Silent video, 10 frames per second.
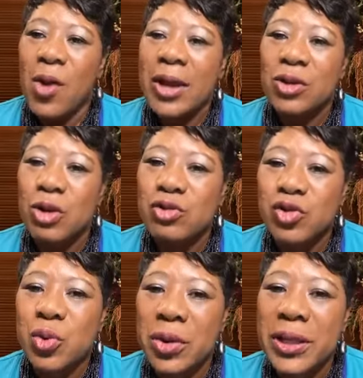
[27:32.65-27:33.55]

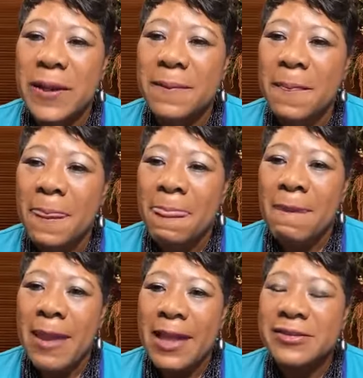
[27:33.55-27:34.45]
Chronicles 20
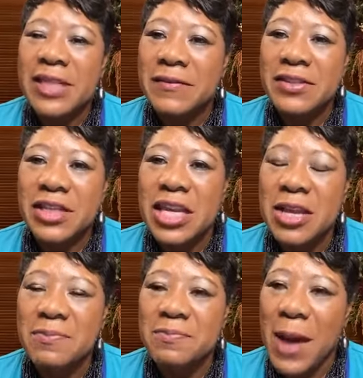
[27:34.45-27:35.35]
and
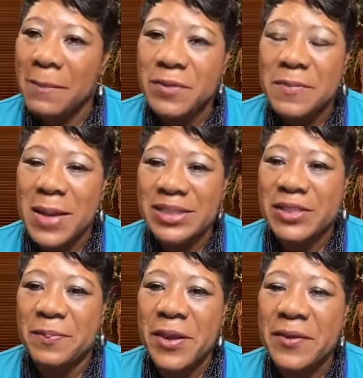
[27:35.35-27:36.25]
17 popped in
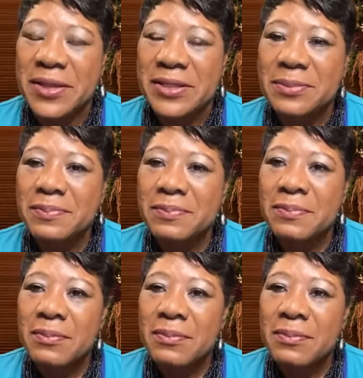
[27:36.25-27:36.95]
my spirit.